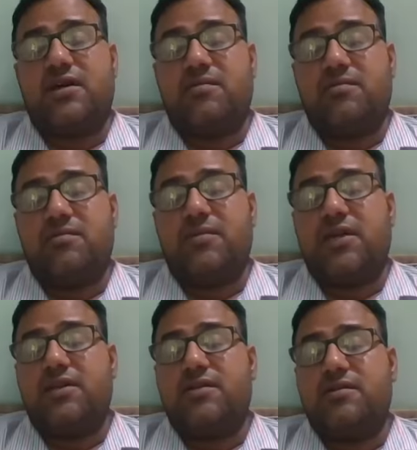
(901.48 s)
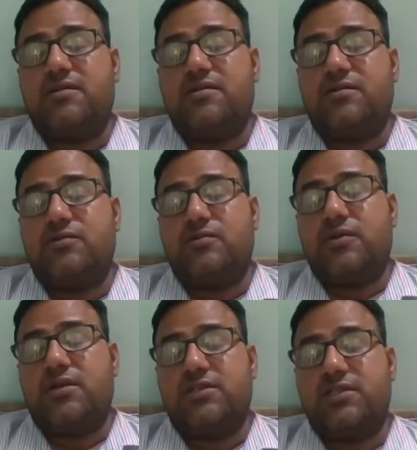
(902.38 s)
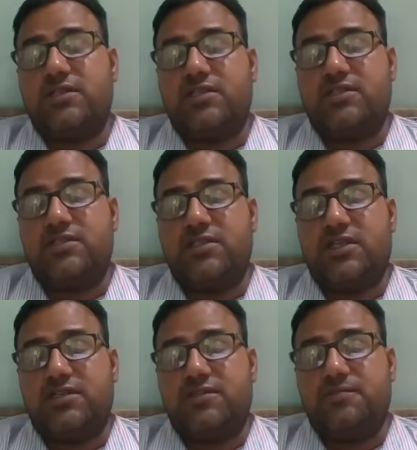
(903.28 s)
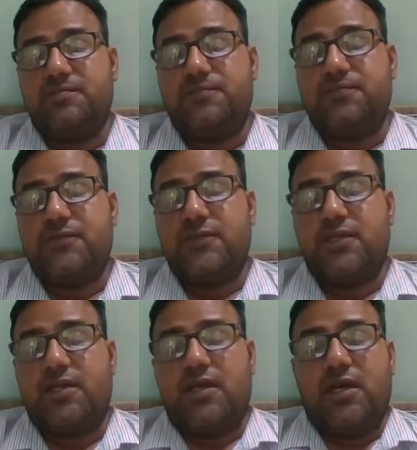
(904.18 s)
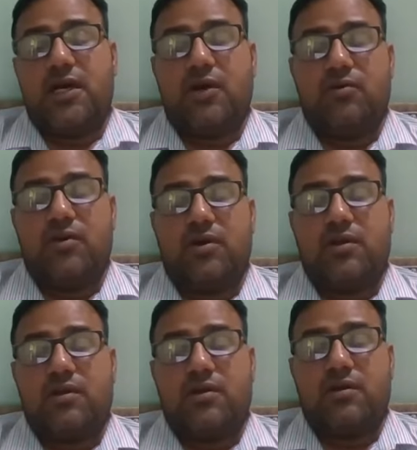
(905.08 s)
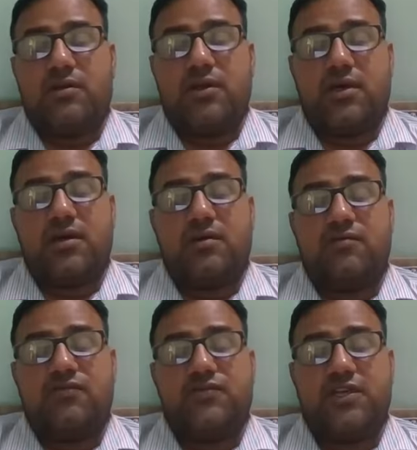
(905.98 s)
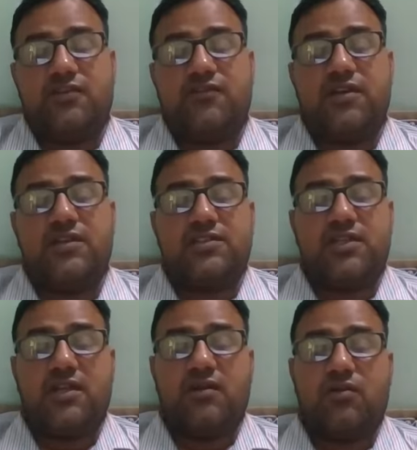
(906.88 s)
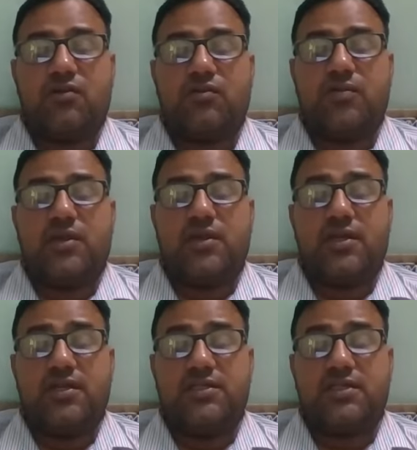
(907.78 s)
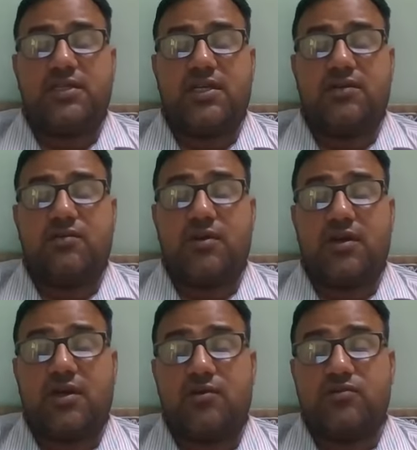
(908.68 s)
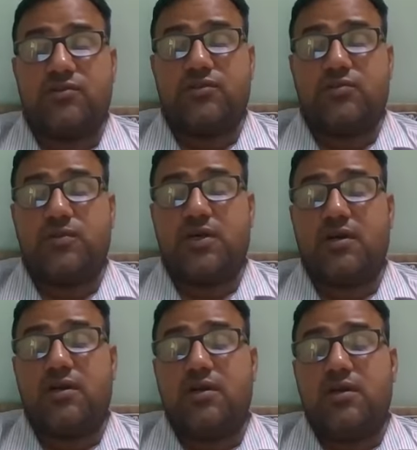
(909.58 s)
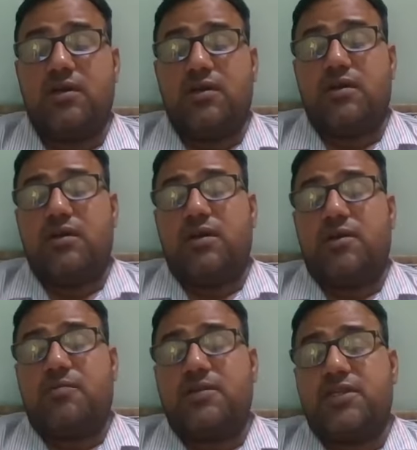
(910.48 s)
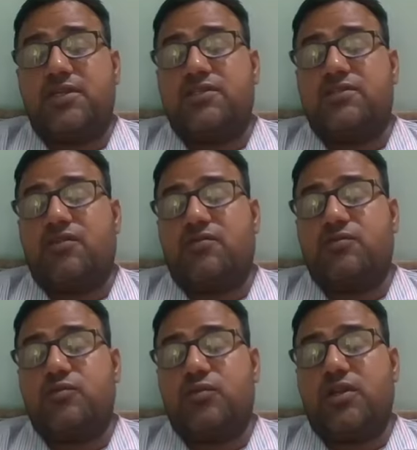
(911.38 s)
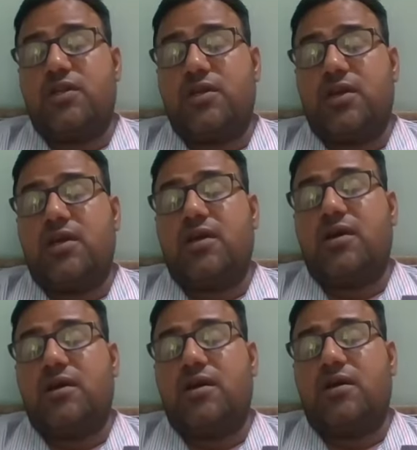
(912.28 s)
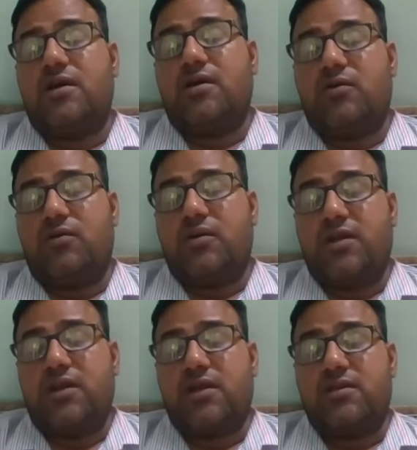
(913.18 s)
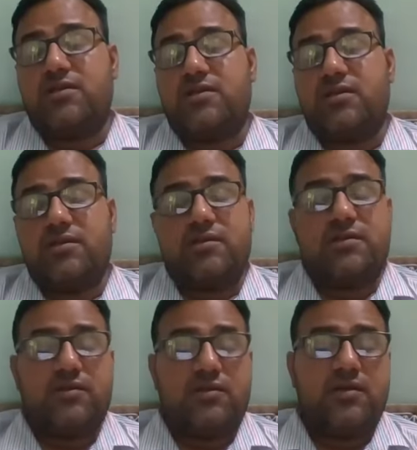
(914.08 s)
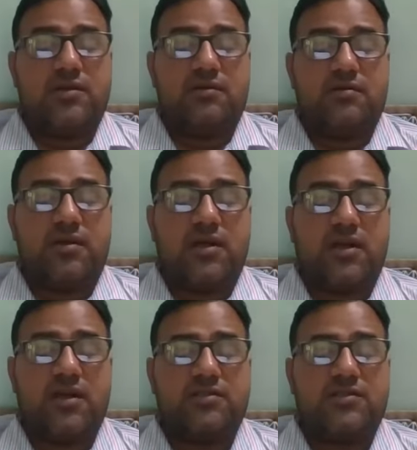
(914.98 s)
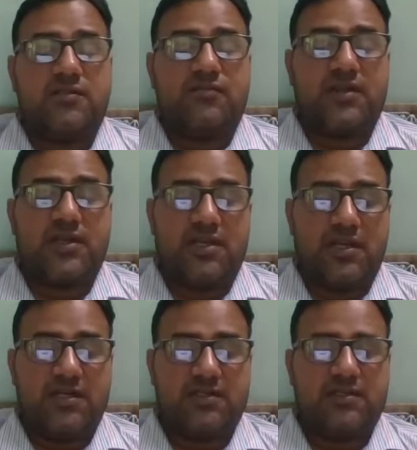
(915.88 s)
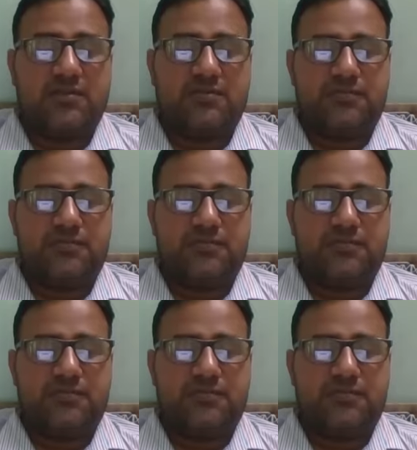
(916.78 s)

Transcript: are met to a seed stage. However, the seed fields shall not be rejected on accounts of the presence of sugary or erect ergot infected heads.